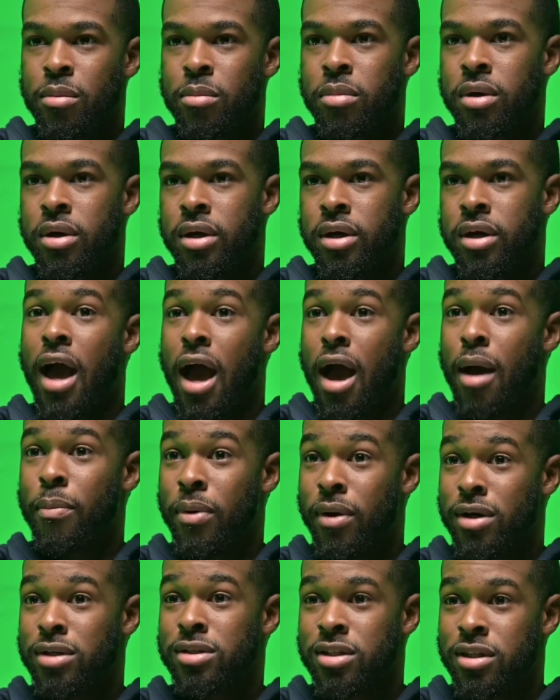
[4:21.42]
But I
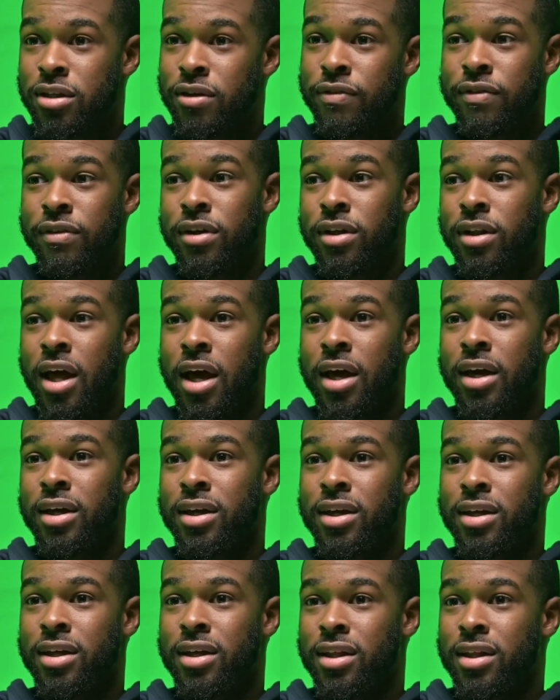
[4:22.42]
personally feel like
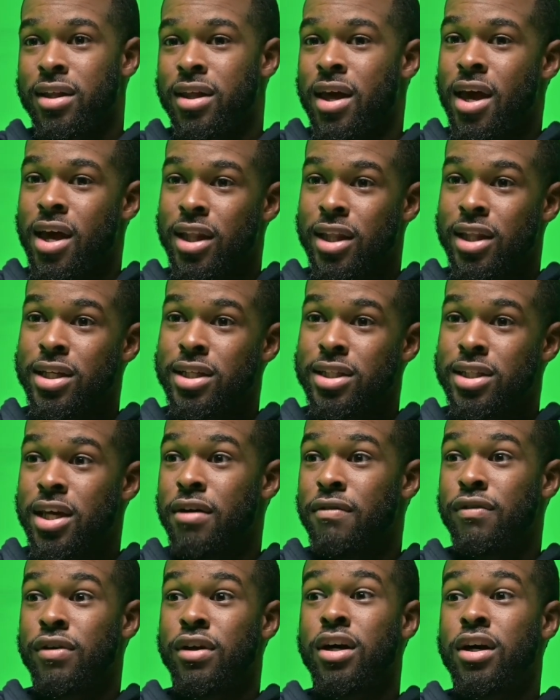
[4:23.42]
at least
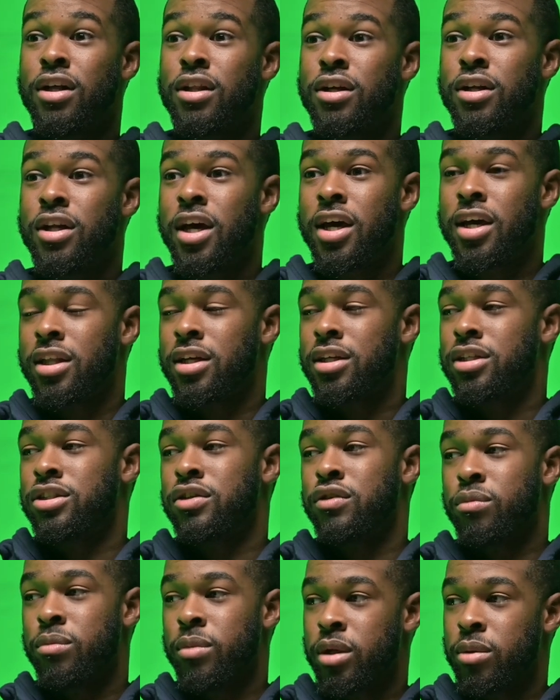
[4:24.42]
every other day there
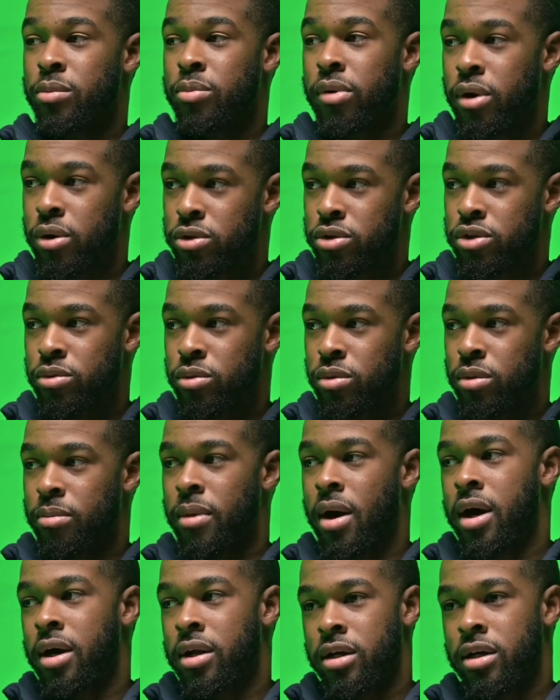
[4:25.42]
should have been a post, a
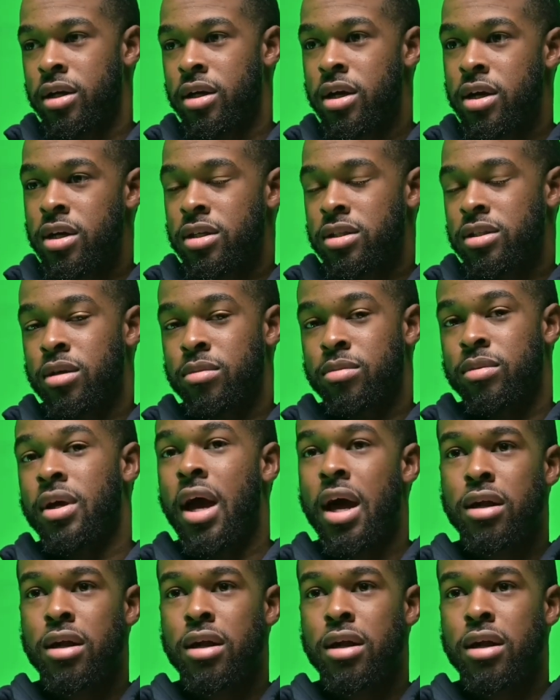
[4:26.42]
reminder, something.